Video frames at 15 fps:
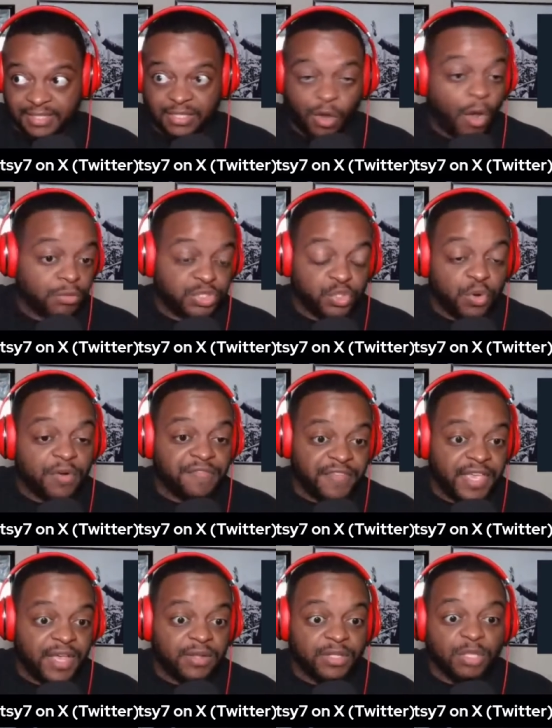Coach
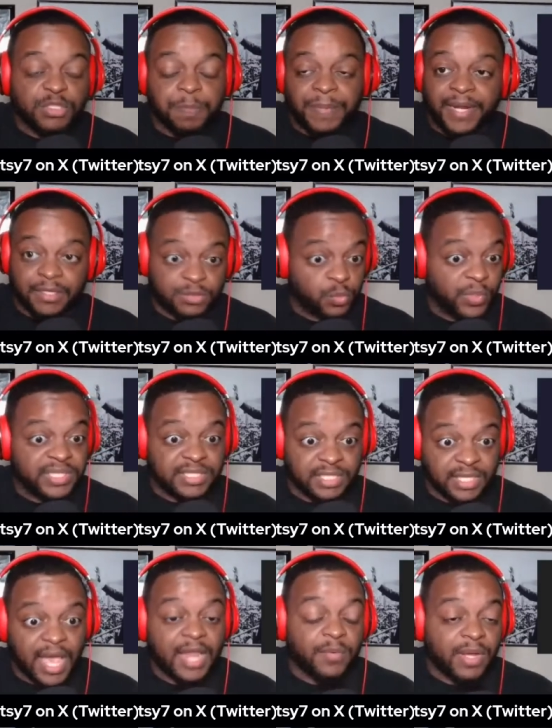Norvell, those players went to
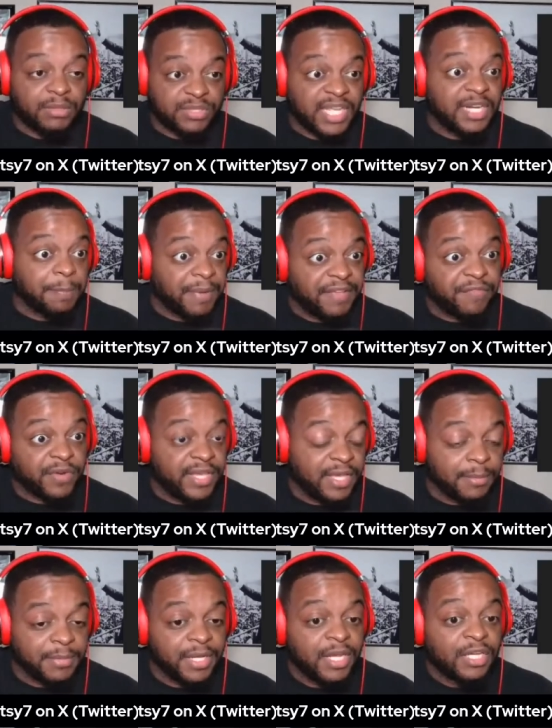Colorado State to play for
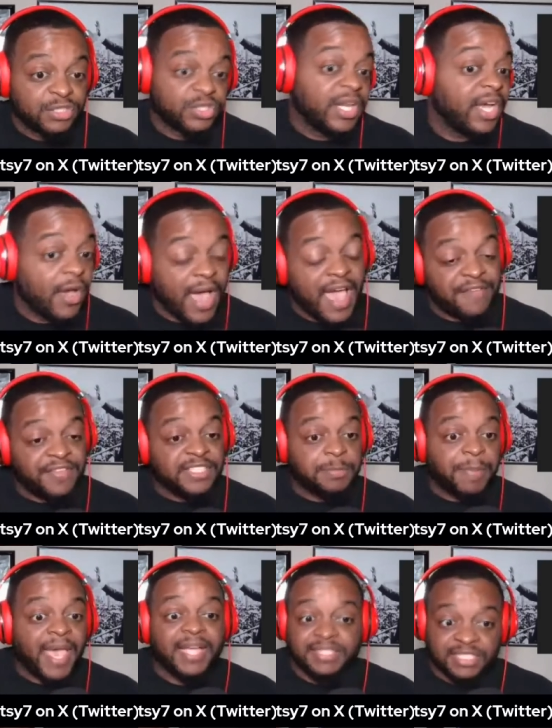him. So they're going to have his
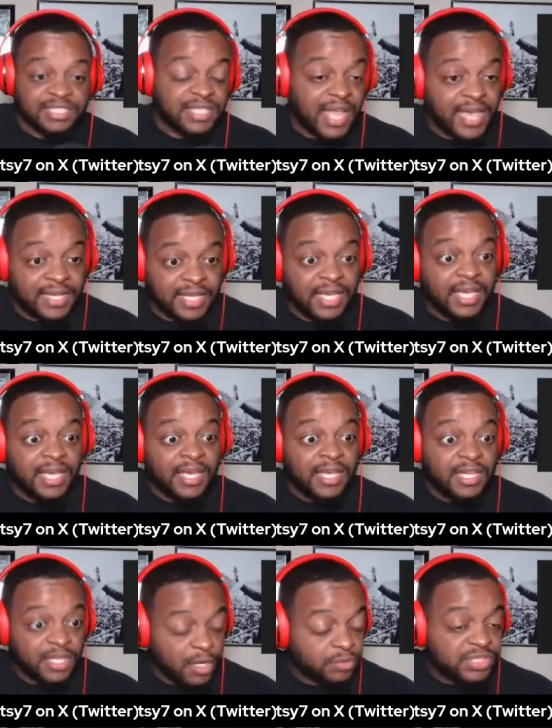back just like,
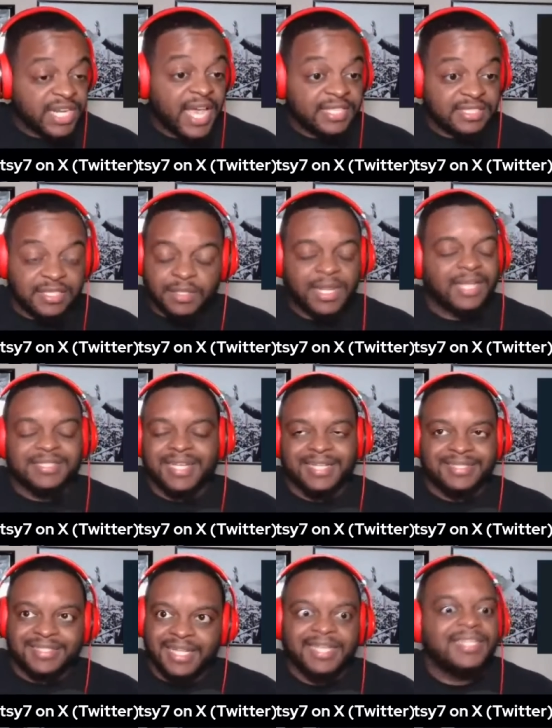you know, Jackson, not
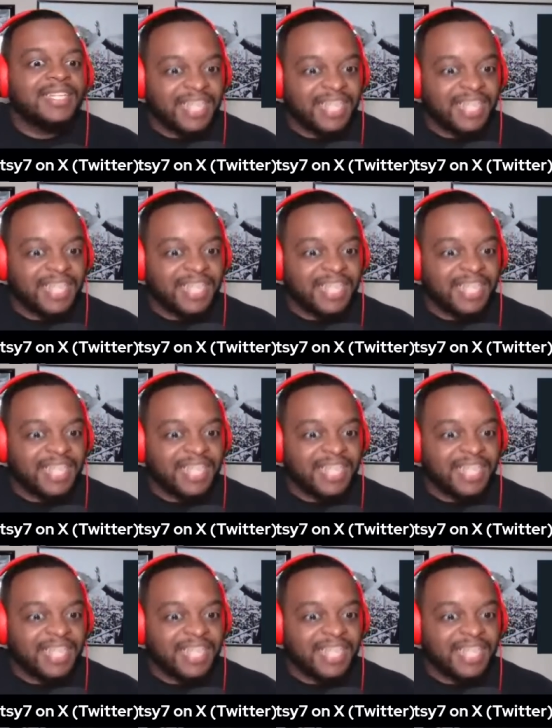Jackson State,